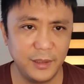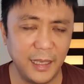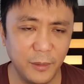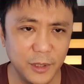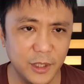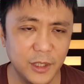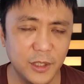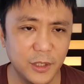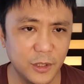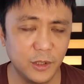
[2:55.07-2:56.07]
was
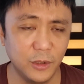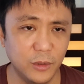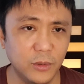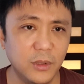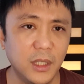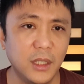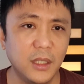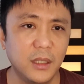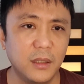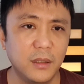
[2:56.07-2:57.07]
just so
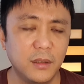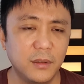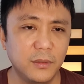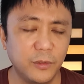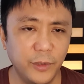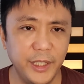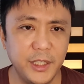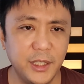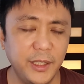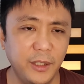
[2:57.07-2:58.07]

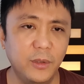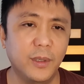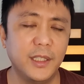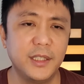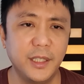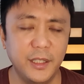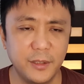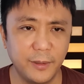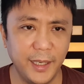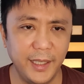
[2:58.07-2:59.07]
richly nuanced in its
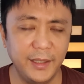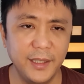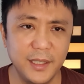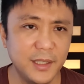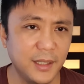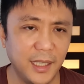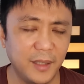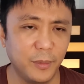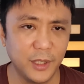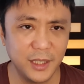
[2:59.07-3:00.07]
writing. This is a
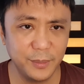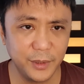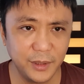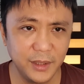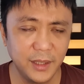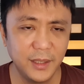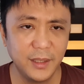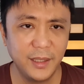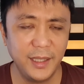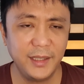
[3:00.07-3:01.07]
lot more simple.
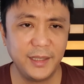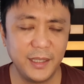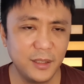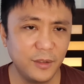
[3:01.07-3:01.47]
It tends to